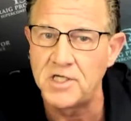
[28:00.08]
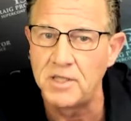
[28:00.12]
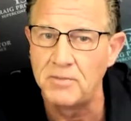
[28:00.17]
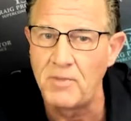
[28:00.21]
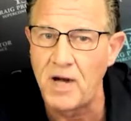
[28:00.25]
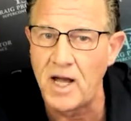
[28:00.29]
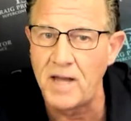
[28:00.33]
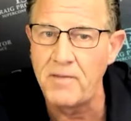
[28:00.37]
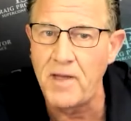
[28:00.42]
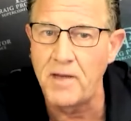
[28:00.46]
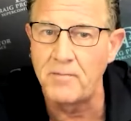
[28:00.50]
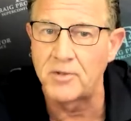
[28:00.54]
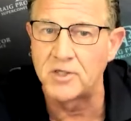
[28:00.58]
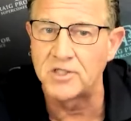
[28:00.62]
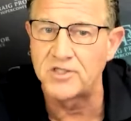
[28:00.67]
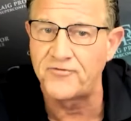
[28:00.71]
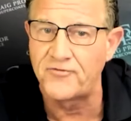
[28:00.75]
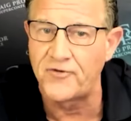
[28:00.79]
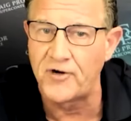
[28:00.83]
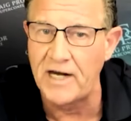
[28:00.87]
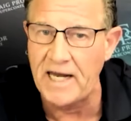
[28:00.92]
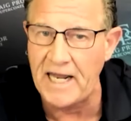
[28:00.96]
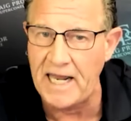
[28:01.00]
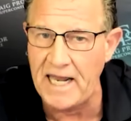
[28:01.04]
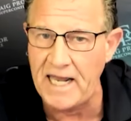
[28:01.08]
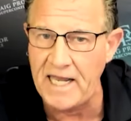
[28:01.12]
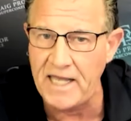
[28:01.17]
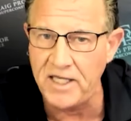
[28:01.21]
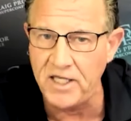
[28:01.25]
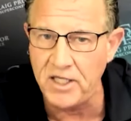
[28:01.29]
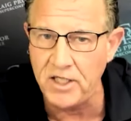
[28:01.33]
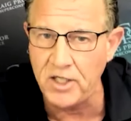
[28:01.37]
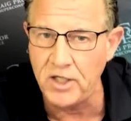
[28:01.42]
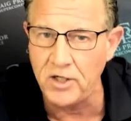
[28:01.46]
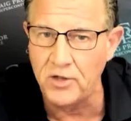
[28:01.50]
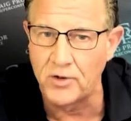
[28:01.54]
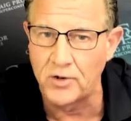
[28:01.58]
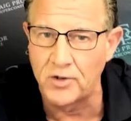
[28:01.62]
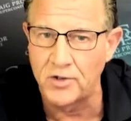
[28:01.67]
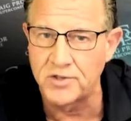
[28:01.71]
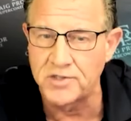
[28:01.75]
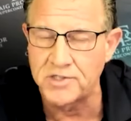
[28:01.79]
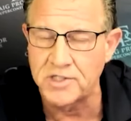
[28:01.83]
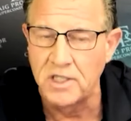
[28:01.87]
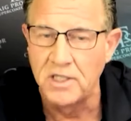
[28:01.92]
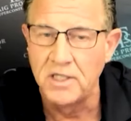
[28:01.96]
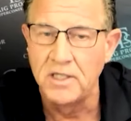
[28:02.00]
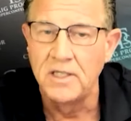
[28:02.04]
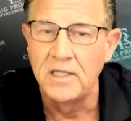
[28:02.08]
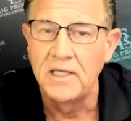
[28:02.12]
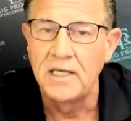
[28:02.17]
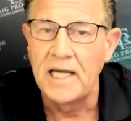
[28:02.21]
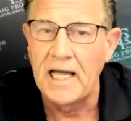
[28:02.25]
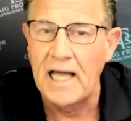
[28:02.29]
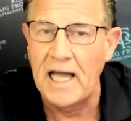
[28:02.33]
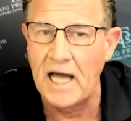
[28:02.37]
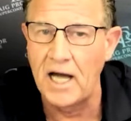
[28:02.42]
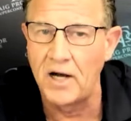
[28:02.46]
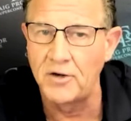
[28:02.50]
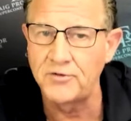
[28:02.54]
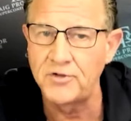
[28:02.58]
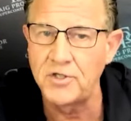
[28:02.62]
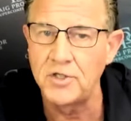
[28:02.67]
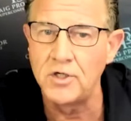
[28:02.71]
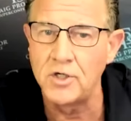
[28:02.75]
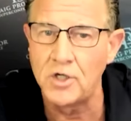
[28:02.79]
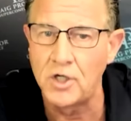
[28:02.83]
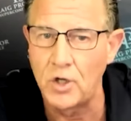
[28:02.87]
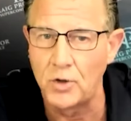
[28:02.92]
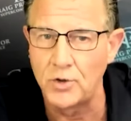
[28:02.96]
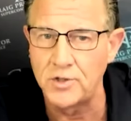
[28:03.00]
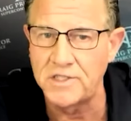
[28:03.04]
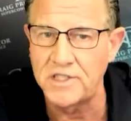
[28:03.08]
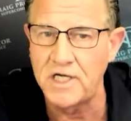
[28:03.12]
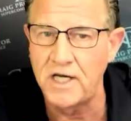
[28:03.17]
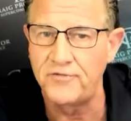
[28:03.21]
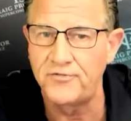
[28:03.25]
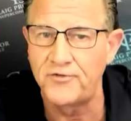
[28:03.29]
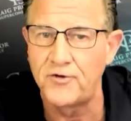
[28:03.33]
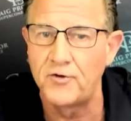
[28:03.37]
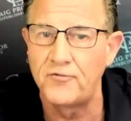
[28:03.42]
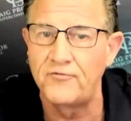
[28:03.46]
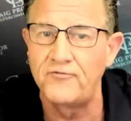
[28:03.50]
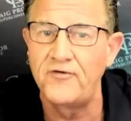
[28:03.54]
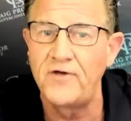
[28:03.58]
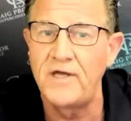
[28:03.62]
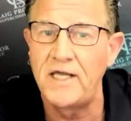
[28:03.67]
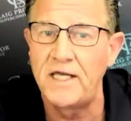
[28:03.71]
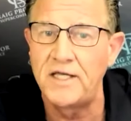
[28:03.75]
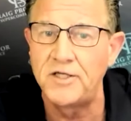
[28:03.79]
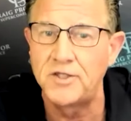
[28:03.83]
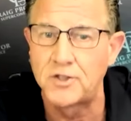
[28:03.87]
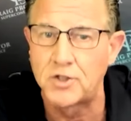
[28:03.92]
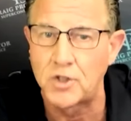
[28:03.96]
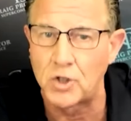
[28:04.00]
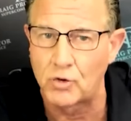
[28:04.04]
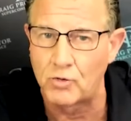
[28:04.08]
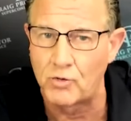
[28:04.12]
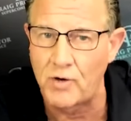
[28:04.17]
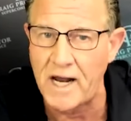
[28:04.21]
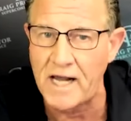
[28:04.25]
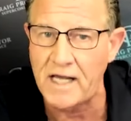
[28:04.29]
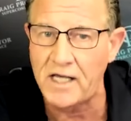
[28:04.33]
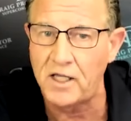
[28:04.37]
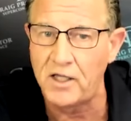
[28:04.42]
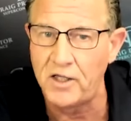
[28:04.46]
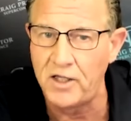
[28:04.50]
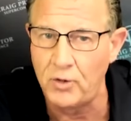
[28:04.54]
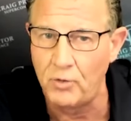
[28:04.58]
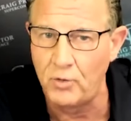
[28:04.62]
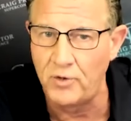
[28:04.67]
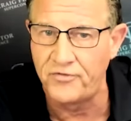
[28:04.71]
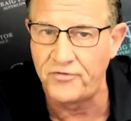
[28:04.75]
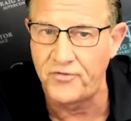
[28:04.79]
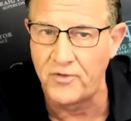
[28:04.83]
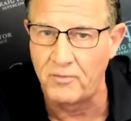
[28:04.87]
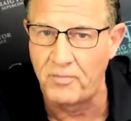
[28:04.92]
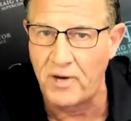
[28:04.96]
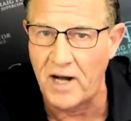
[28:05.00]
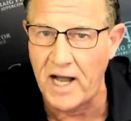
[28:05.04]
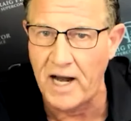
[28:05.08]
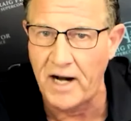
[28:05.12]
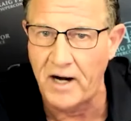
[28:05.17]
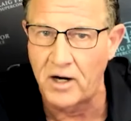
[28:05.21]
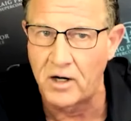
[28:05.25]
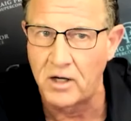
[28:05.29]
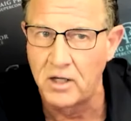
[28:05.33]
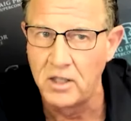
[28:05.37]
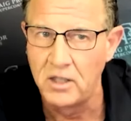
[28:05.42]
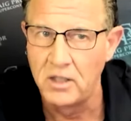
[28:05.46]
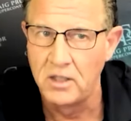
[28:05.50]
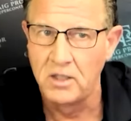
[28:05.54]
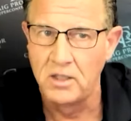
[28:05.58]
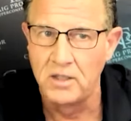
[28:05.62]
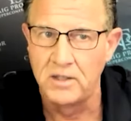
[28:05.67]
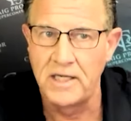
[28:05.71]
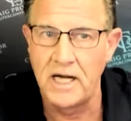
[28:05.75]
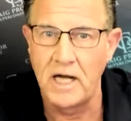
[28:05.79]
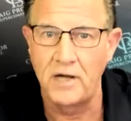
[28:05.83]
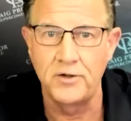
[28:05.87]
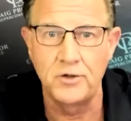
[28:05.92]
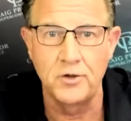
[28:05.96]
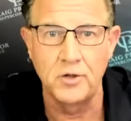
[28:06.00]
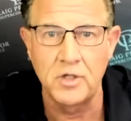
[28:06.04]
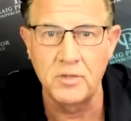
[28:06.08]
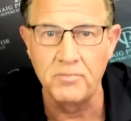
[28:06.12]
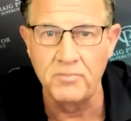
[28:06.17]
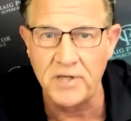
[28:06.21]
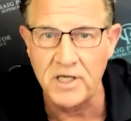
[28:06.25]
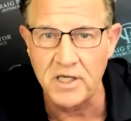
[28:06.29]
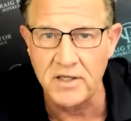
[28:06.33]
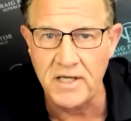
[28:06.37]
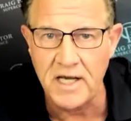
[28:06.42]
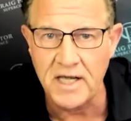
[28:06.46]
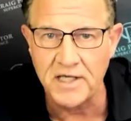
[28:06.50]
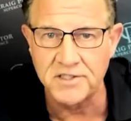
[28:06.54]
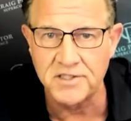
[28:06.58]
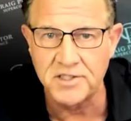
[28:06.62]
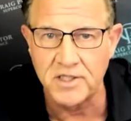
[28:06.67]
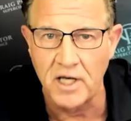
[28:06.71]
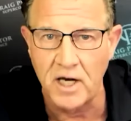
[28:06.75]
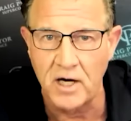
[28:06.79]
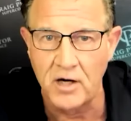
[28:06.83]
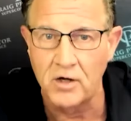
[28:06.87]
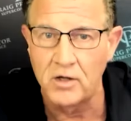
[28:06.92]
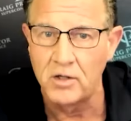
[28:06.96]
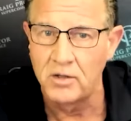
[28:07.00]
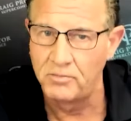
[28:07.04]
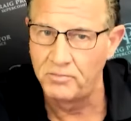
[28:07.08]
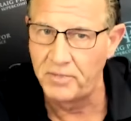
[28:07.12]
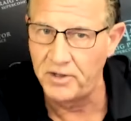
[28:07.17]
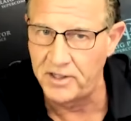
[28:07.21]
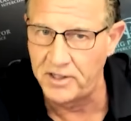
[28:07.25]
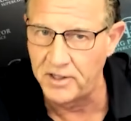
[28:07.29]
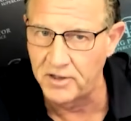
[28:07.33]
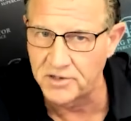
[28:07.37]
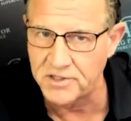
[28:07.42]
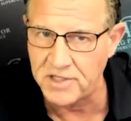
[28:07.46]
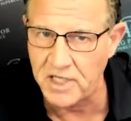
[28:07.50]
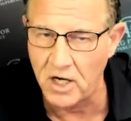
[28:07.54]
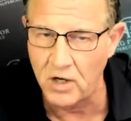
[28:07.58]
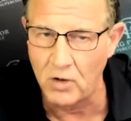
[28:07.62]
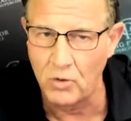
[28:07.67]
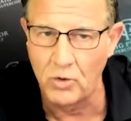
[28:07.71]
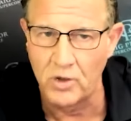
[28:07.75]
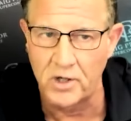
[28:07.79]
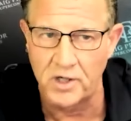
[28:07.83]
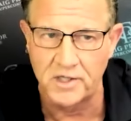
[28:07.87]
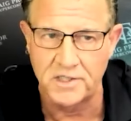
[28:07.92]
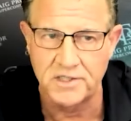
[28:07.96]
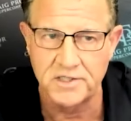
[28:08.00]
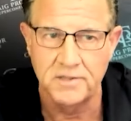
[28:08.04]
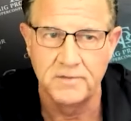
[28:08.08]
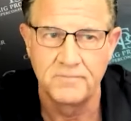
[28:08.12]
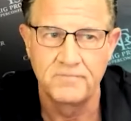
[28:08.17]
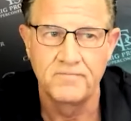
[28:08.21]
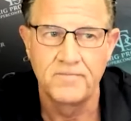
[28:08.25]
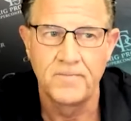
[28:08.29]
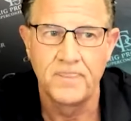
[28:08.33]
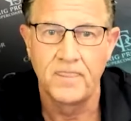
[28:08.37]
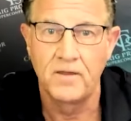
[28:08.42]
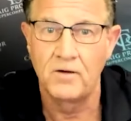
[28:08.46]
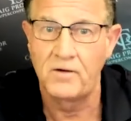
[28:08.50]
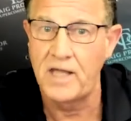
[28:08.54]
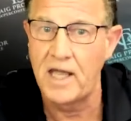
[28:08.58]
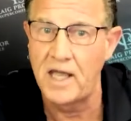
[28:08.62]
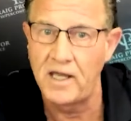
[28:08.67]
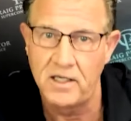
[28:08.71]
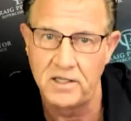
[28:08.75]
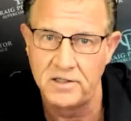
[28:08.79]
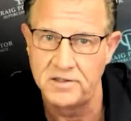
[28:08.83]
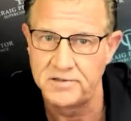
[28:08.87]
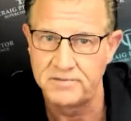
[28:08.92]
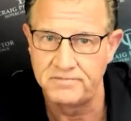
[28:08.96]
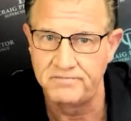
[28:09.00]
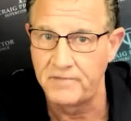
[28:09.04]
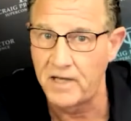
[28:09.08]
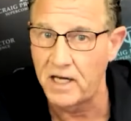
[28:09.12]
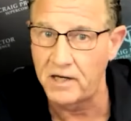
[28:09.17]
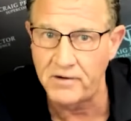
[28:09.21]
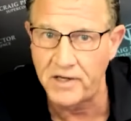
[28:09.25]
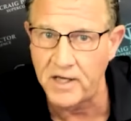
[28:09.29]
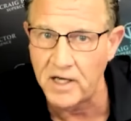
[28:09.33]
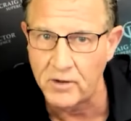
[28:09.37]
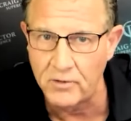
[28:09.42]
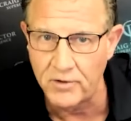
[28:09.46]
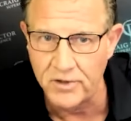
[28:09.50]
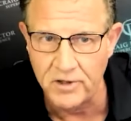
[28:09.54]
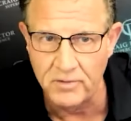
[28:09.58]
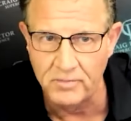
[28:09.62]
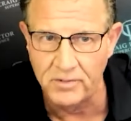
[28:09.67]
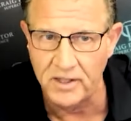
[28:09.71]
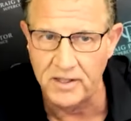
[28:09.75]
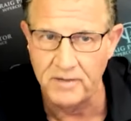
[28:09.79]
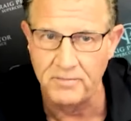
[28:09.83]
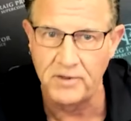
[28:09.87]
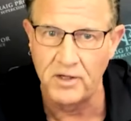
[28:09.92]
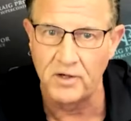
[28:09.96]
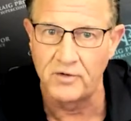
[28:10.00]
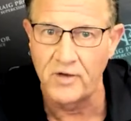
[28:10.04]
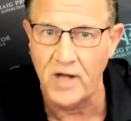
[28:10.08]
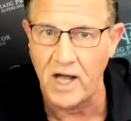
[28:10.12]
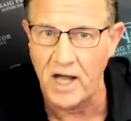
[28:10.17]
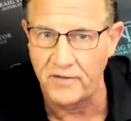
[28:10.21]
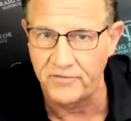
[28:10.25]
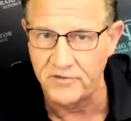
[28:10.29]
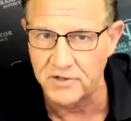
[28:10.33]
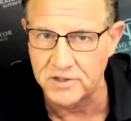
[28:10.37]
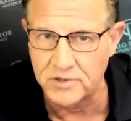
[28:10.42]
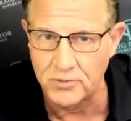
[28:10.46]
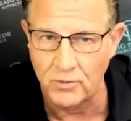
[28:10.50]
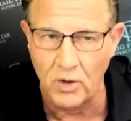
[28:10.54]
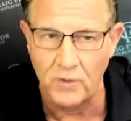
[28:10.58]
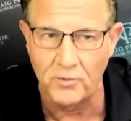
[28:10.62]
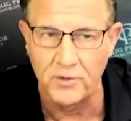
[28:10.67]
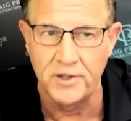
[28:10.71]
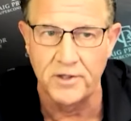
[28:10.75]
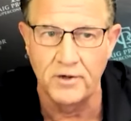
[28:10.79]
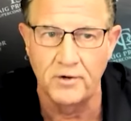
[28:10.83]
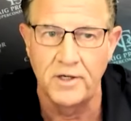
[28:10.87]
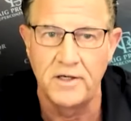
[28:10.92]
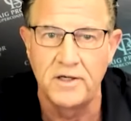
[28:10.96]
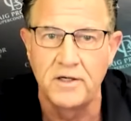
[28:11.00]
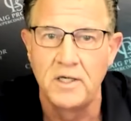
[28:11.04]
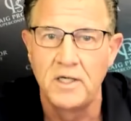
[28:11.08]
my members for eight years how to negotiate their fee directly with the buyer. Now, you can be a naysayer, but here's how it works. Okay, because I don't care whether you believe me or not, this is what we're doing.